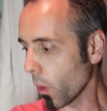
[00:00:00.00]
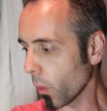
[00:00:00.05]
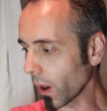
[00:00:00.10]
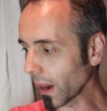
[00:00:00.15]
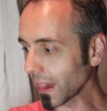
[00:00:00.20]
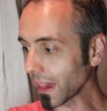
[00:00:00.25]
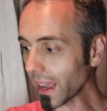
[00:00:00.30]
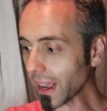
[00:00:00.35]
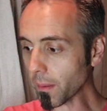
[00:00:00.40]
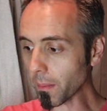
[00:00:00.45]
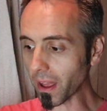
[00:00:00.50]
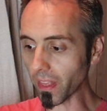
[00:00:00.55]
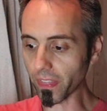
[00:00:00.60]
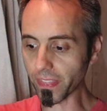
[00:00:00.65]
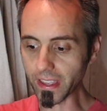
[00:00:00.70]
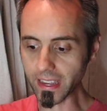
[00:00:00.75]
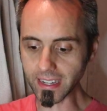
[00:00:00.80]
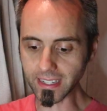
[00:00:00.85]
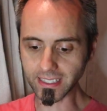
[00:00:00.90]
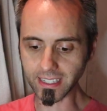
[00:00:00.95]
What I like about
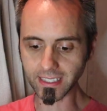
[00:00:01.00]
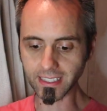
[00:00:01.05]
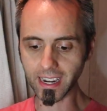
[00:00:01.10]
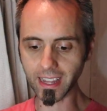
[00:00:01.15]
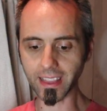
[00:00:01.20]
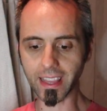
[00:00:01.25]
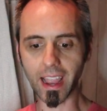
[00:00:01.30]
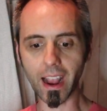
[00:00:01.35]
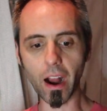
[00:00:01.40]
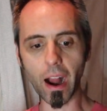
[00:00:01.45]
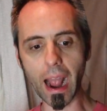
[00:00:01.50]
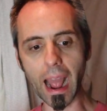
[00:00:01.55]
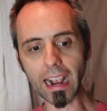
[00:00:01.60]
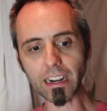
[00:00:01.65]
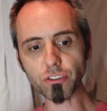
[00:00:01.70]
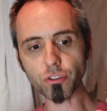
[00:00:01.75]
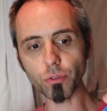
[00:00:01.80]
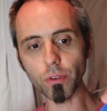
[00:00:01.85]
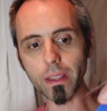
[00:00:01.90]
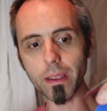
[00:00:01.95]
these is that they are
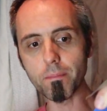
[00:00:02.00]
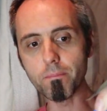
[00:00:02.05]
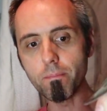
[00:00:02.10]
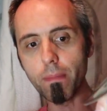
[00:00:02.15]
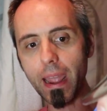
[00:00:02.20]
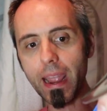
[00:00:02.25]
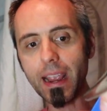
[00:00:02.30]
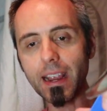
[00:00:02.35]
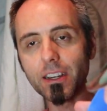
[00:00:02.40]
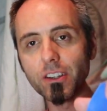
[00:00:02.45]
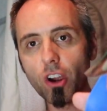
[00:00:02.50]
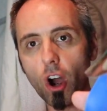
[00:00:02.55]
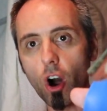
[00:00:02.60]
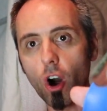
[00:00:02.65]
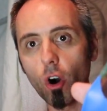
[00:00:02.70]
actually made to